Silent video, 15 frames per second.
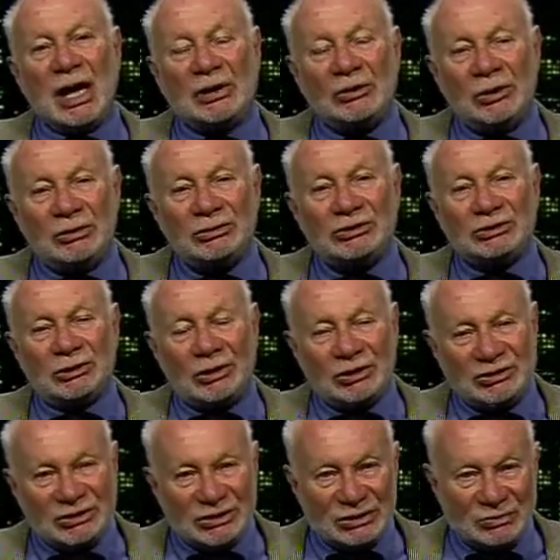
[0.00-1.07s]
and those
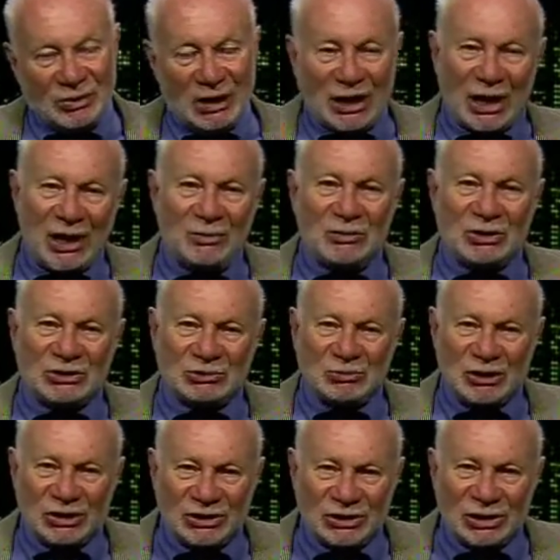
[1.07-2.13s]
choices became the
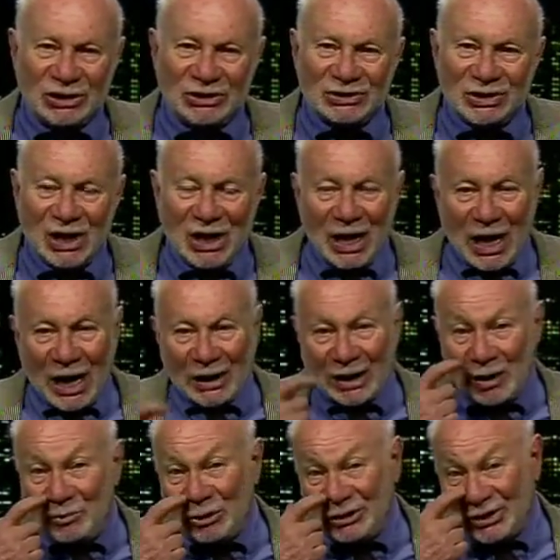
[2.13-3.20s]
species. And
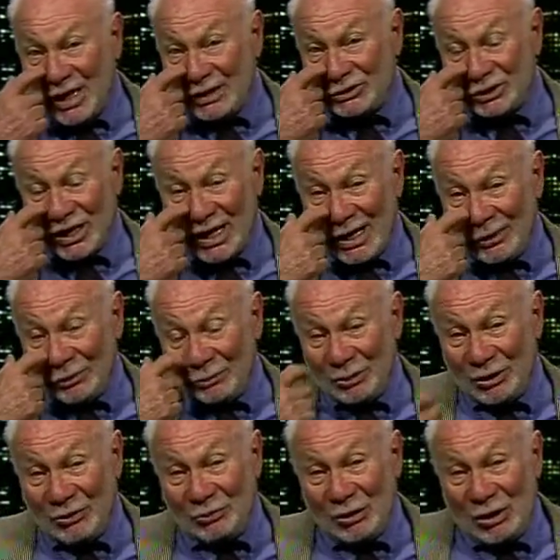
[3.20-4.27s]
I put that together
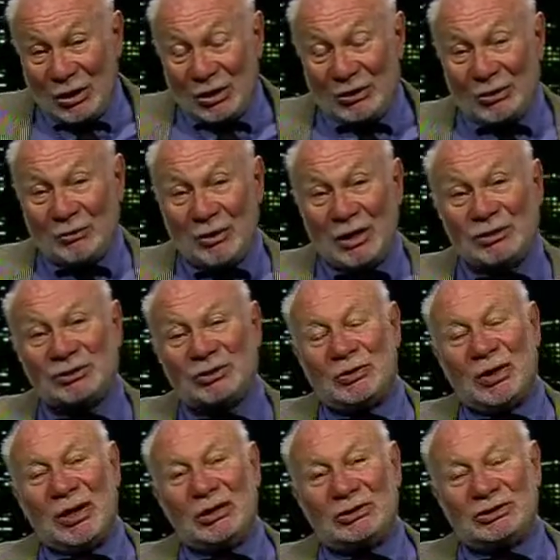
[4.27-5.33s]
with the great
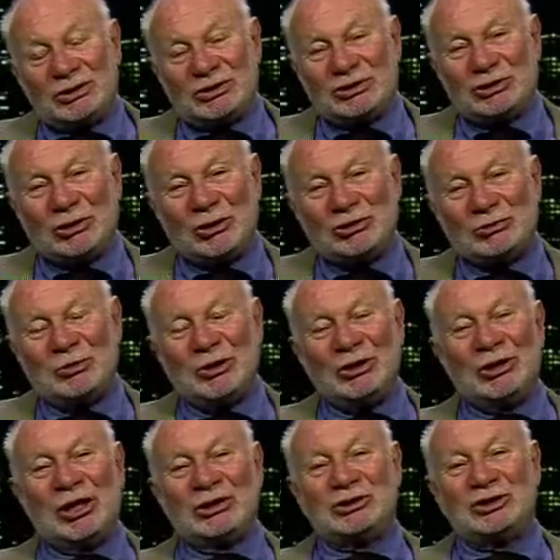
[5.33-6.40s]
zoologist George
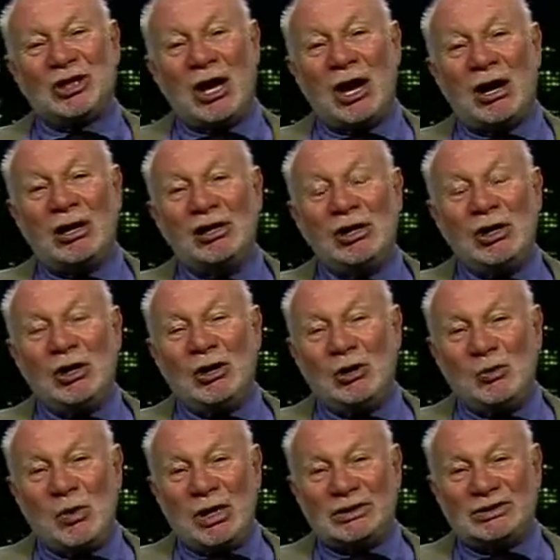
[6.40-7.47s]
Bernard Shaw, who
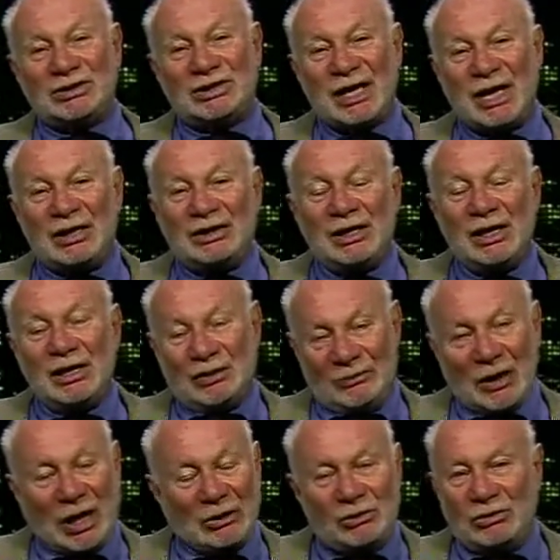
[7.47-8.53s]
once said,
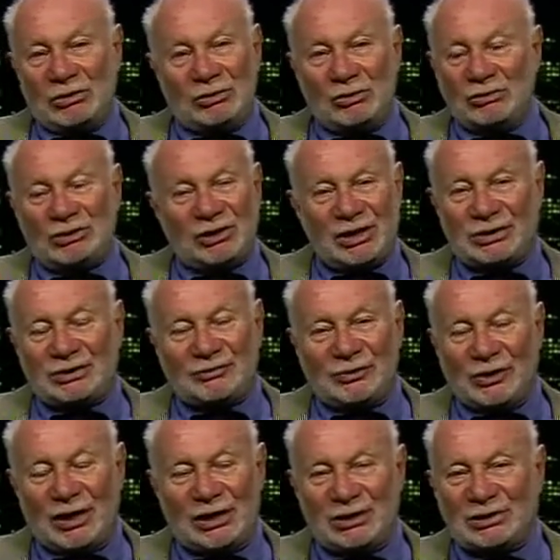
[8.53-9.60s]
and you can use this
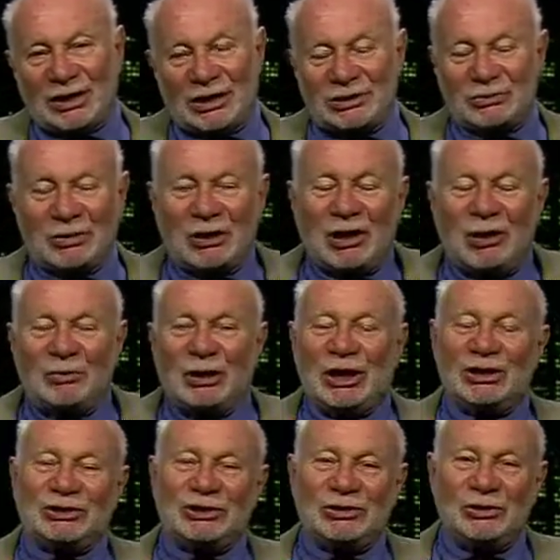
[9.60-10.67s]
for any sexual
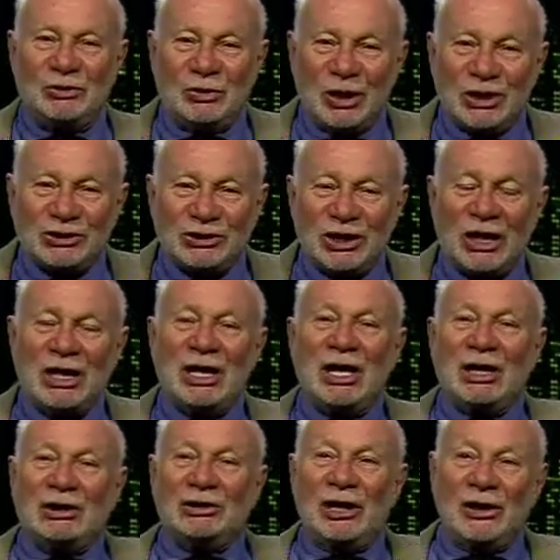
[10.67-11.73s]
combination you wish,
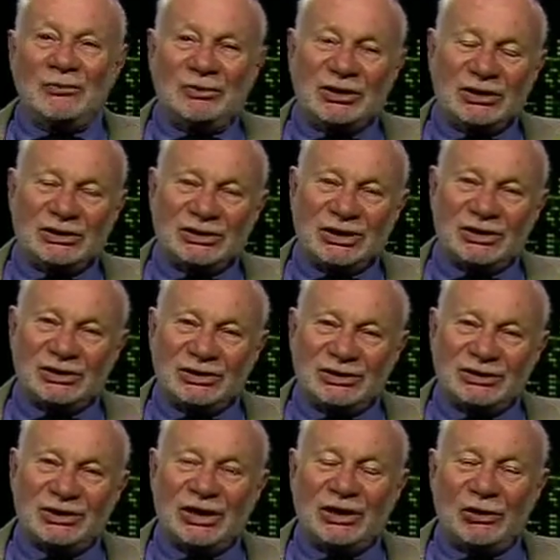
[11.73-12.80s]
love
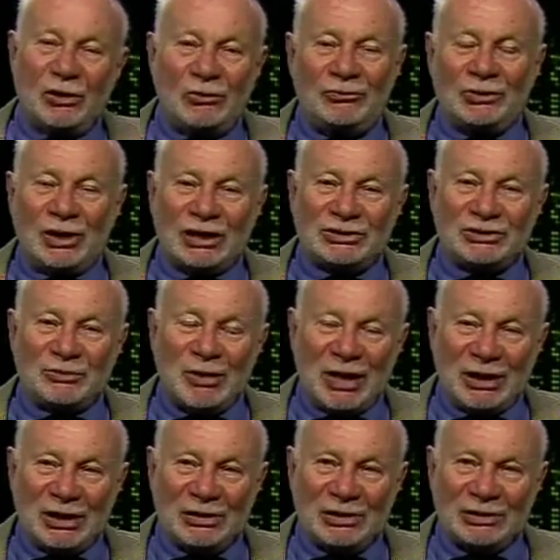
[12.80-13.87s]
consists in
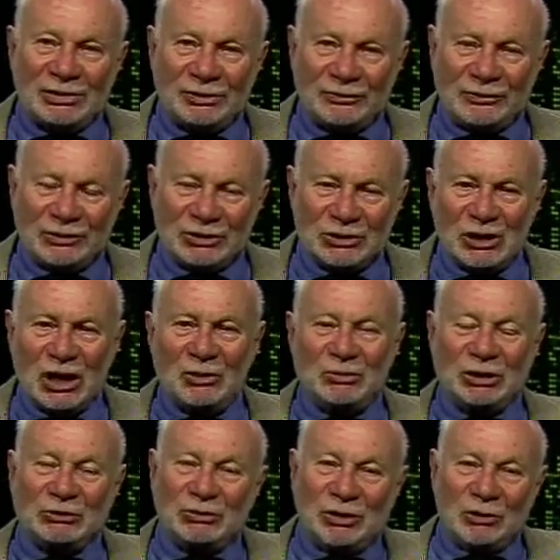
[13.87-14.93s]
overestimating the difference
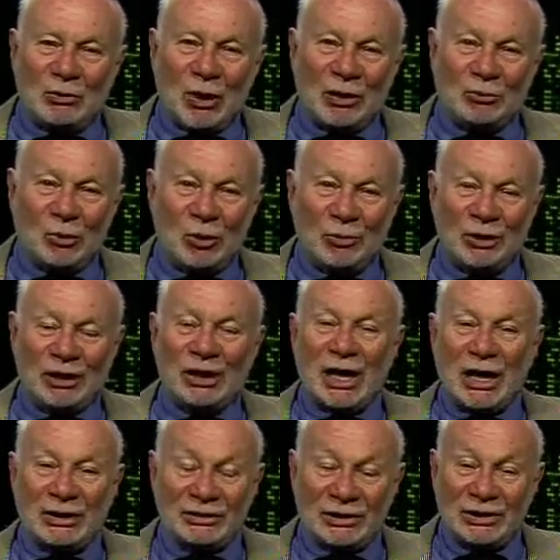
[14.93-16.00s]
between one woman
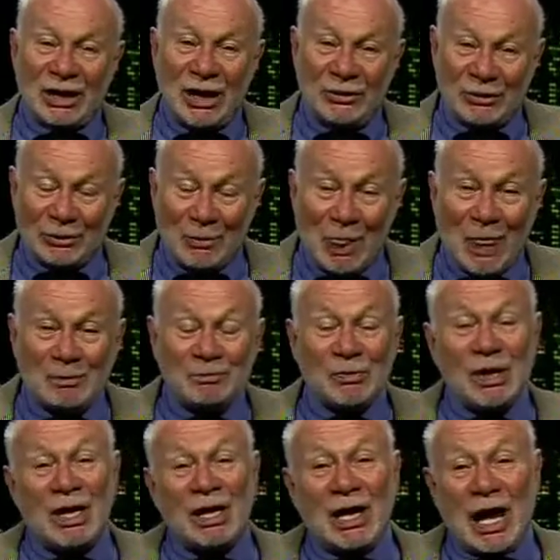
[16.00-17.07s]
and another.
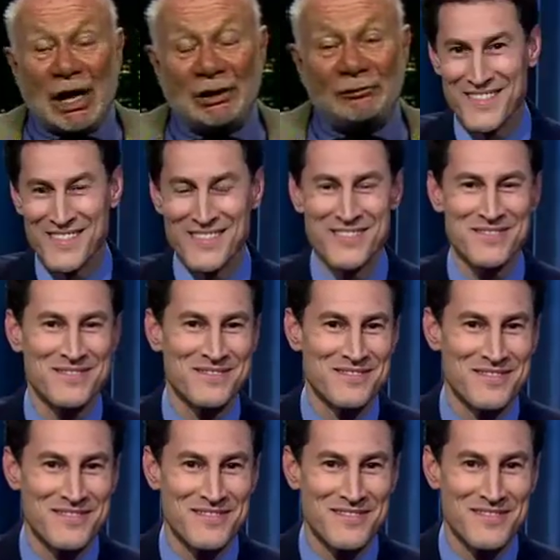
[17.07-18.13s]
And if, if you
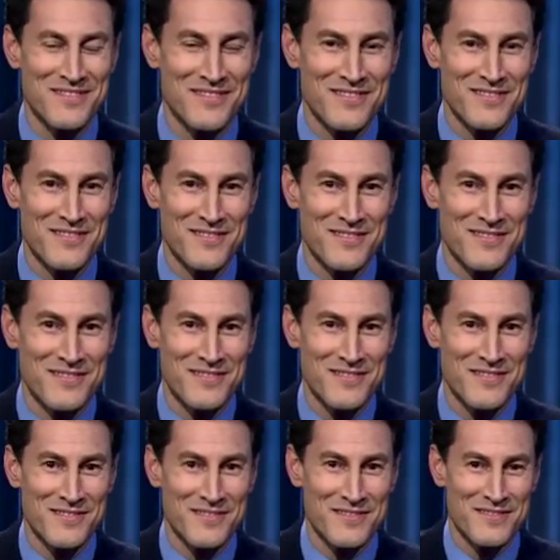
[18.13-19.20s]
don't make that
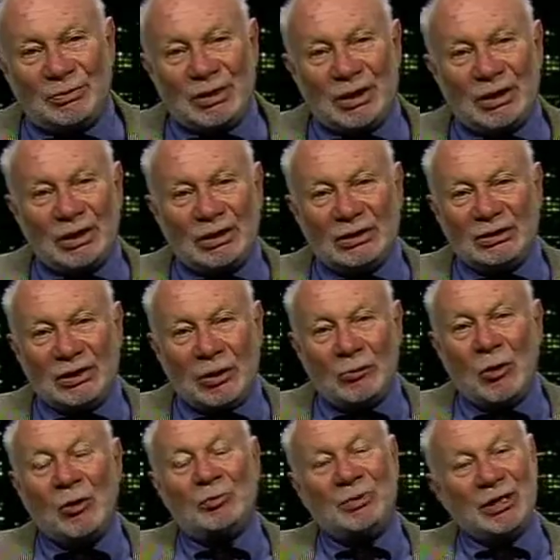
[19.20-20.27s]
overestimate, there
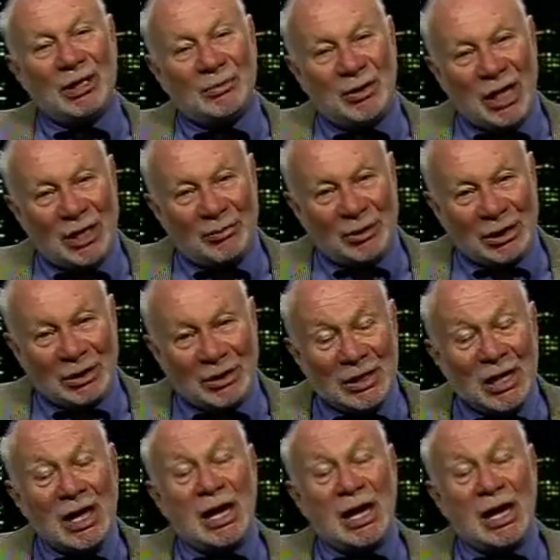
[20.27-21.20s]
won't be a baby.